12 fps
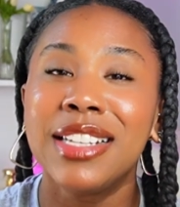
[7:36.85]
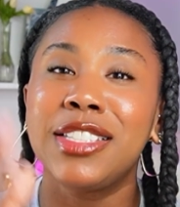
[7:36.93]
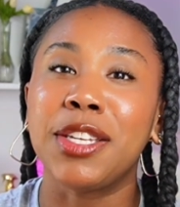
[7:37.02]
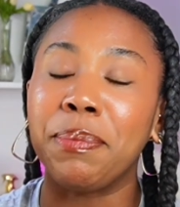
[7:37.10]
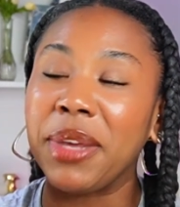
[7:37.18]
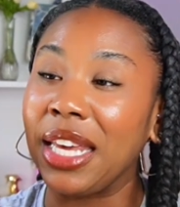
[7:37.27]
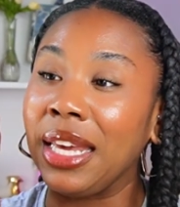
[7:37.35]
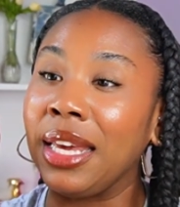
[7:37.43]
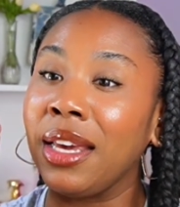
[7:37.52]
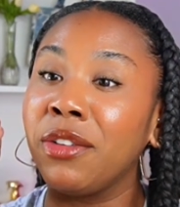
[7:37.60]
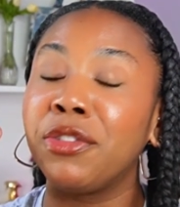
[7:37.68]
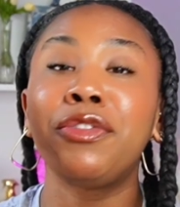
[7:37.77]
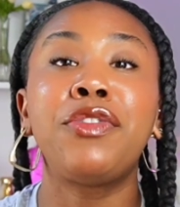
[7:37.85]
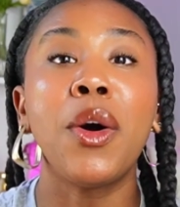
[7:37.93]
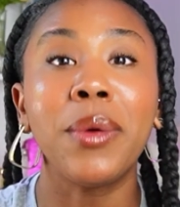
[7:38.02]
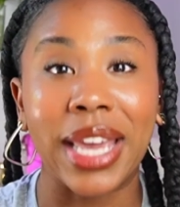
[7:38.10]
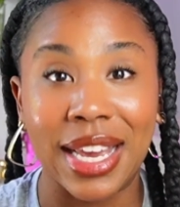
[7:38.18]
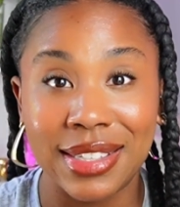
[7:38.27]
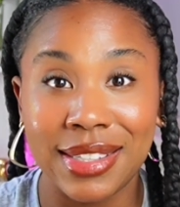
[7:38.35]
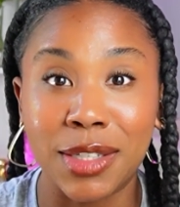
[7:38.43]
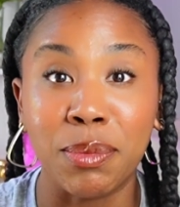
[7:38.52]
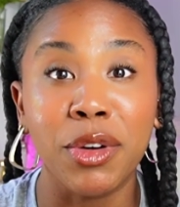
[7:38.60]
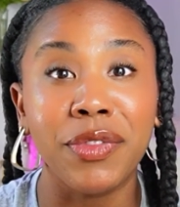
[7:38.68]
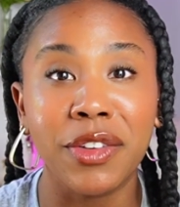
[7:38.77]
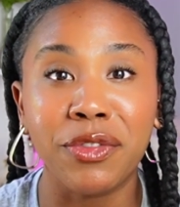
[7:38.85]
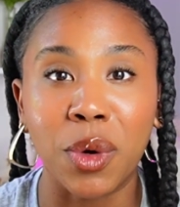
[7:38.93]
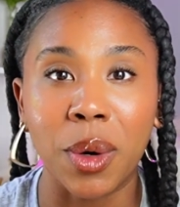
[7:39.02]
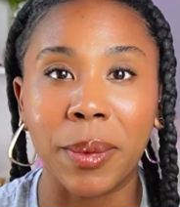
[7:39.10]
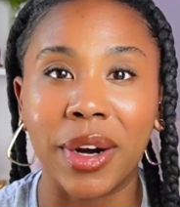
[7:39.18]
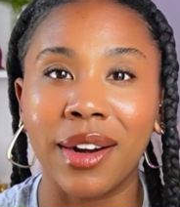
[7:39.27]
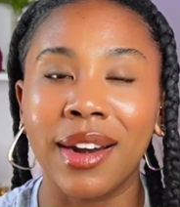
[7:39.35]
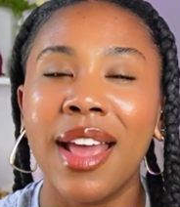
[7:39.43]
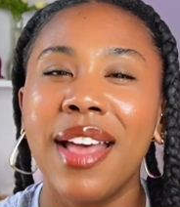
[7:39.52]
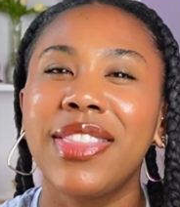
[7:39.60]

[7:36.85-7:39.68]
to be focused moving forward,